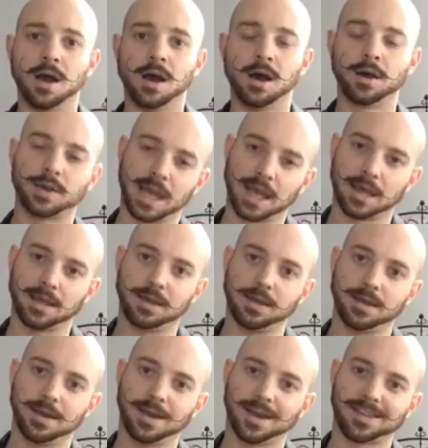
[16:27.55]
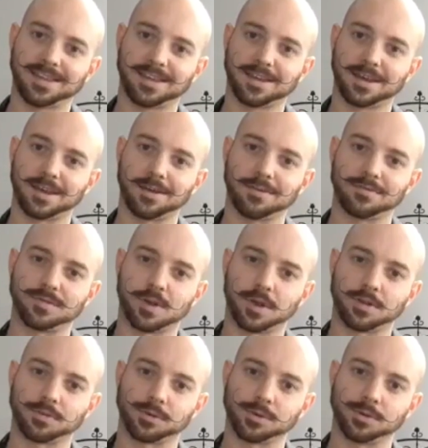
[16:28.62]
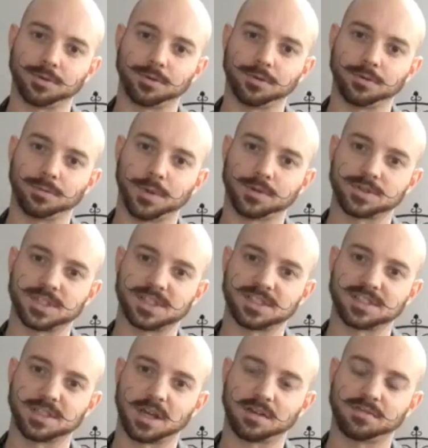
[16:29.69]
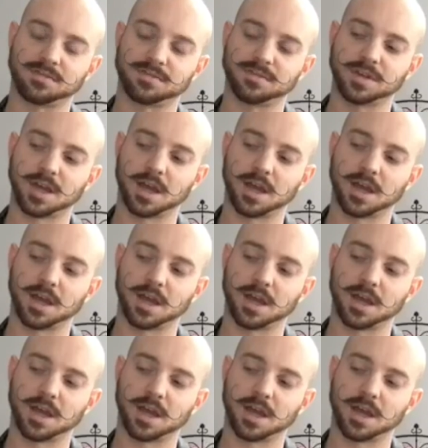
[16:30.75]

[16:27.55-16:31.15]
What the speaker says: Okay, I think I've gone through most of the stuff.